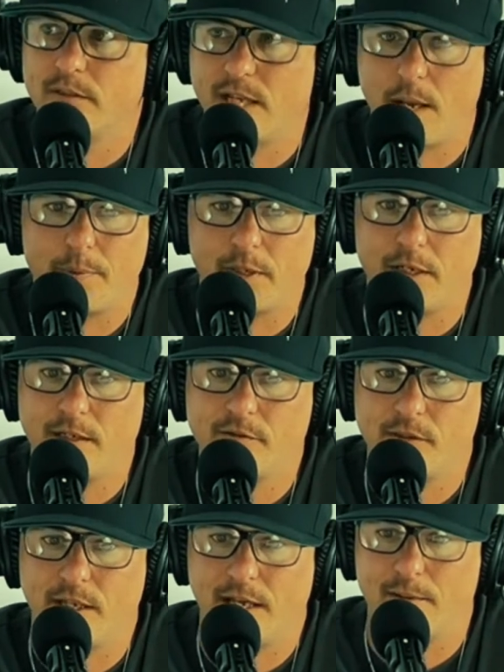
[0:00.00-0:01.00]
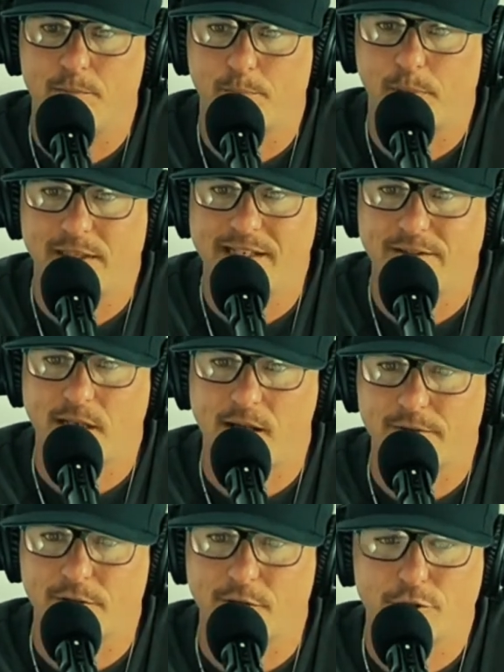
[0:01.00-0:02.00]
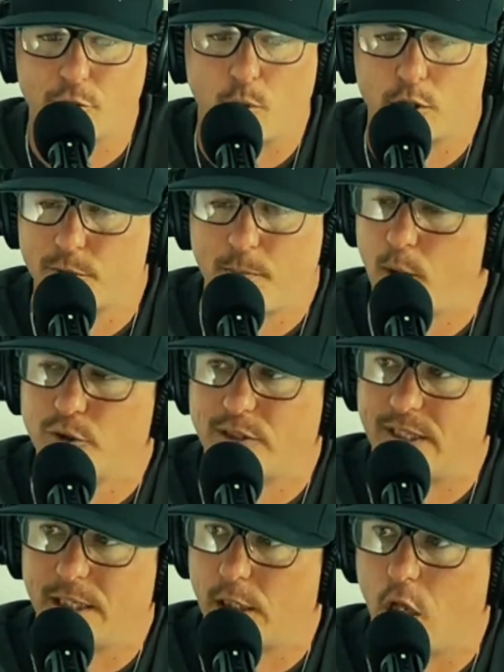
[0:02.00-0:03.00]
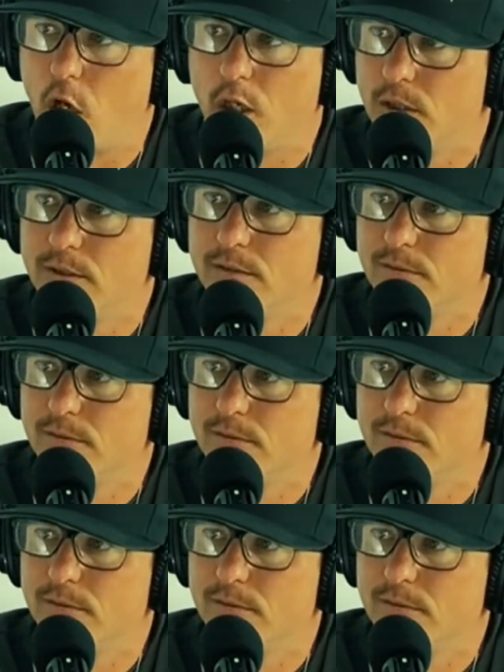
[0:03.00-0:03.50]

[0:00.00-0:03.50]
Deputies and police officers, you weren't supposed to get along